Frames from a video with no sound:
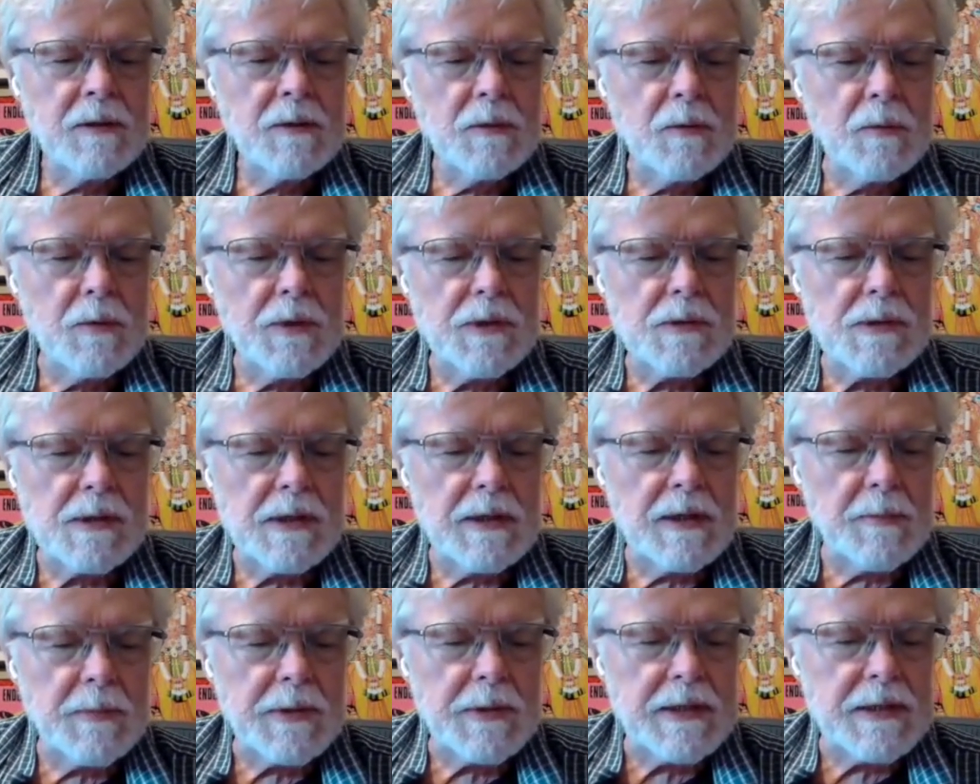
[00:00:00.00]
we
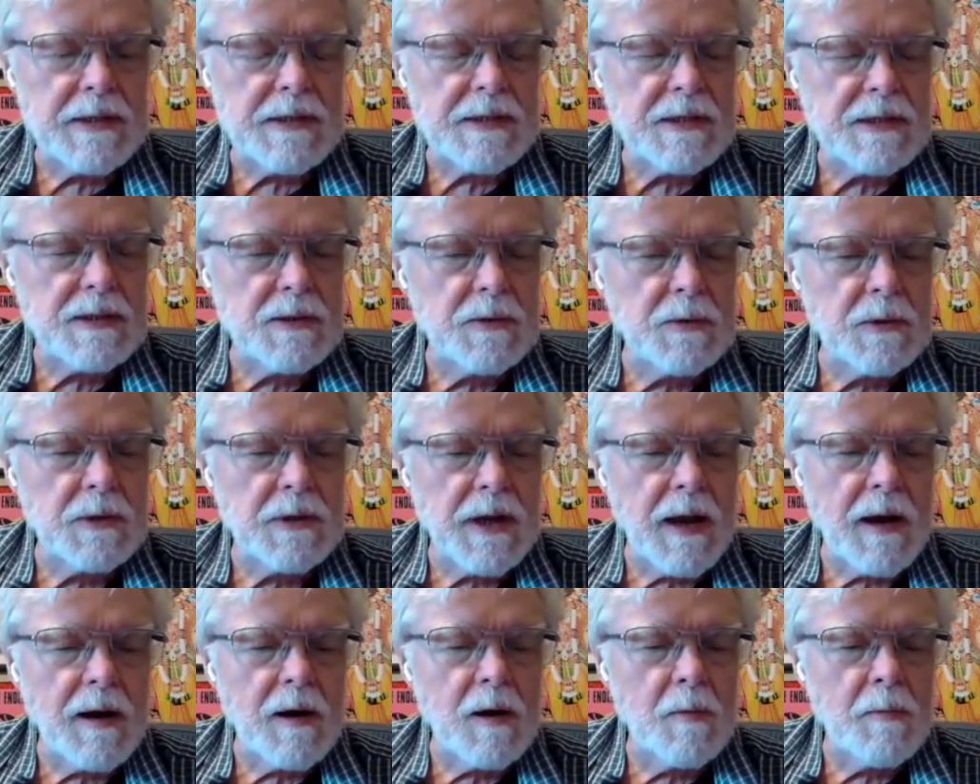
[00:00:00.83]
usually limit these to an
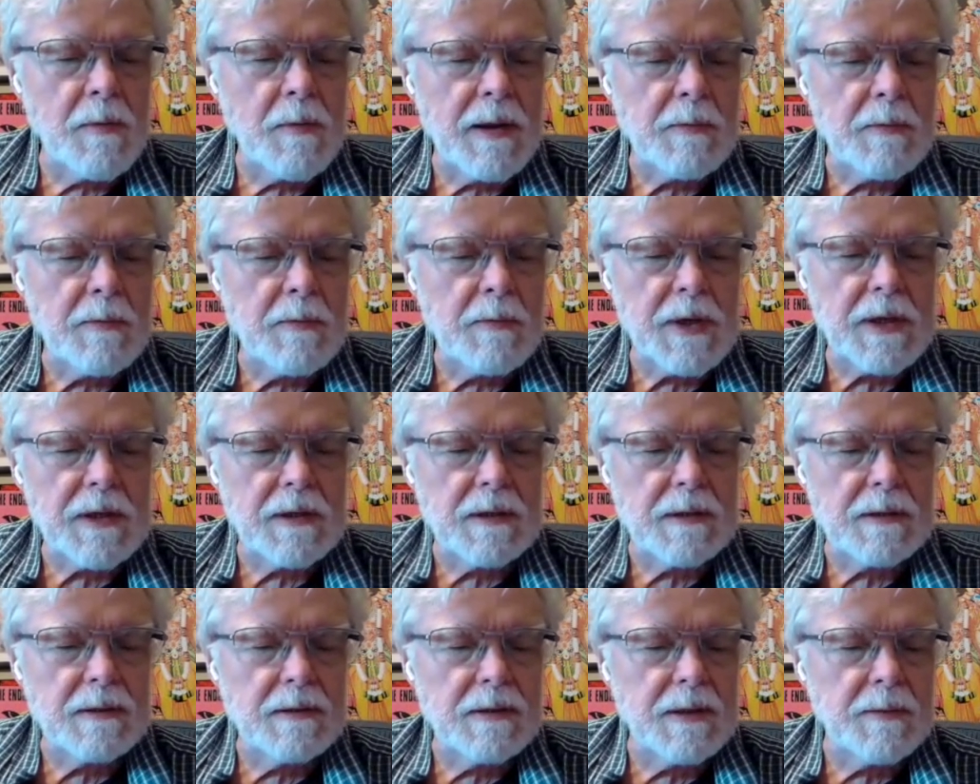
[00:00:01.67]
hour. Maybe we
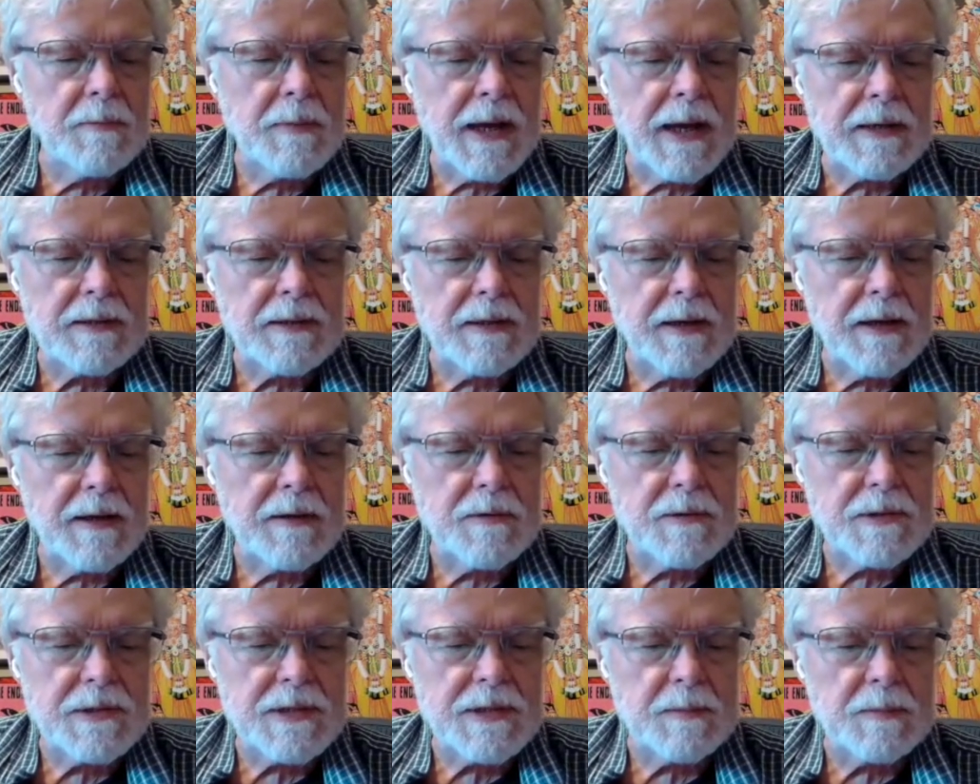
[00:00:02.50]
could get back
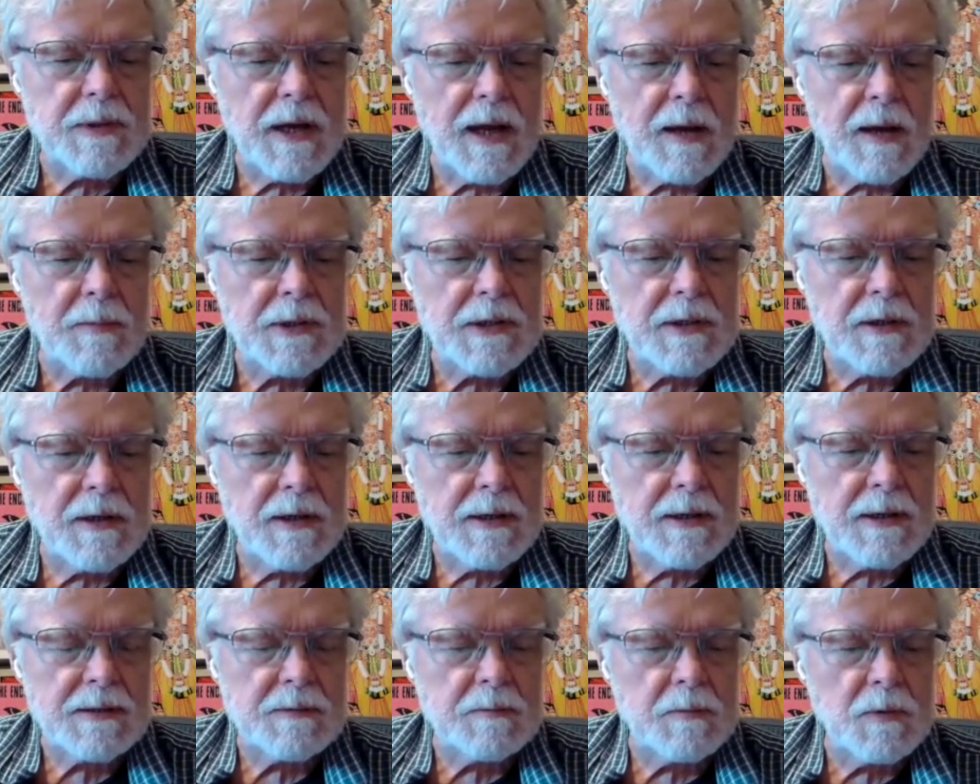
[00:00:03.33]
together sometime and
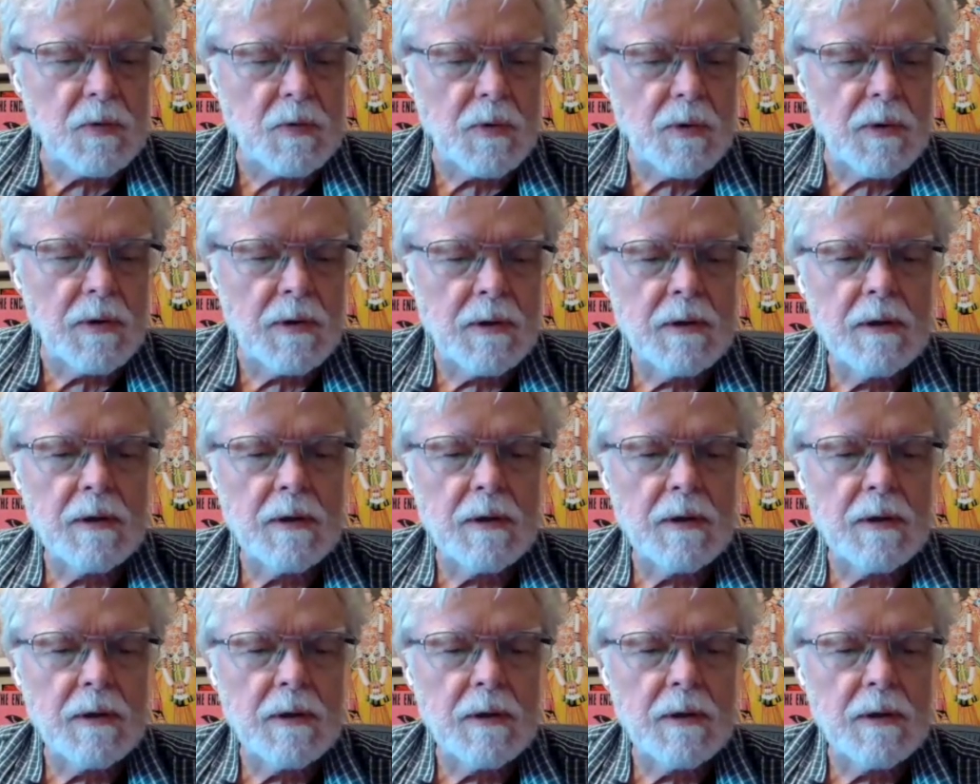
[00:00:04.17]
talk some more.